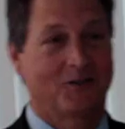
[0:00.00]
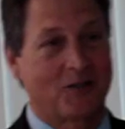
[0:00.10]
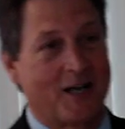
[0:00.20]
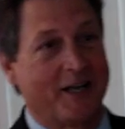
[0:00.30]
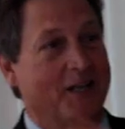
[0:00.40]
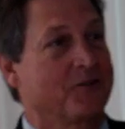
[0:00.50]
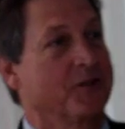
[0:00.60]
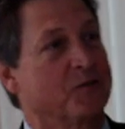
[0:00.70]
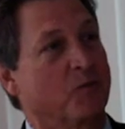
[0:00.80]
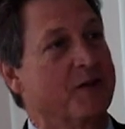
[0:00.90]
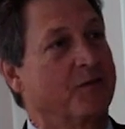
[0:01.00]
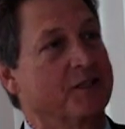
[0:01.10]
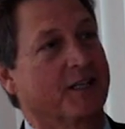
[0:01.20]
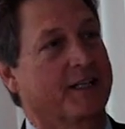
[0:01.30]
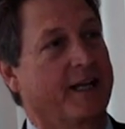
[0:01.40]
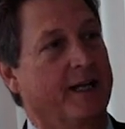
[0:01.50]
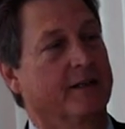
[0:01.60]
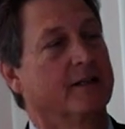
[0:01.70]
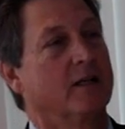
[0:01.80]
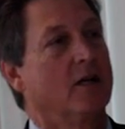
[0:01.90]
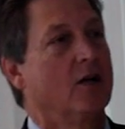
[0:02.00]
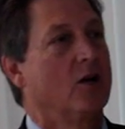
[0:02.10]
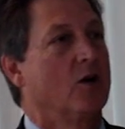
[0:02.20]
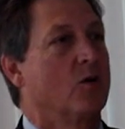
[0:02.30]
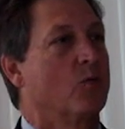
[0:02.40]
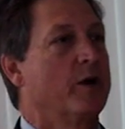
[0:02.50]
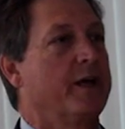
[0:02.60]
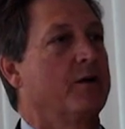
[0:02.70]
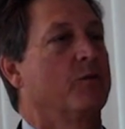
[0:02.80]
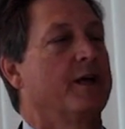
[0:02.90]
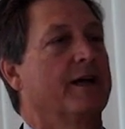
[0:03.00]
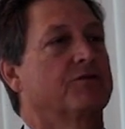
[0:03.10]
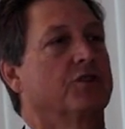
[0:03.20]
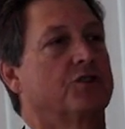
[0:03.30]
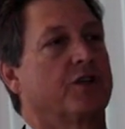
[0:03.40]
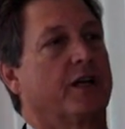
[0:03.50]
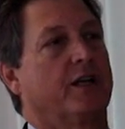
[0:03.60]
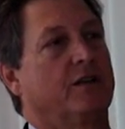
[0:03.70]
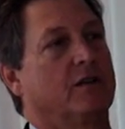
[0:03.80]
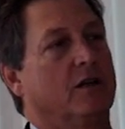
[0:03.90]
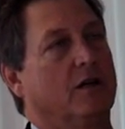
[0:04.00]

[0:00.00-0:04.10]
I'll try to answer it as briefly as I can. We have such a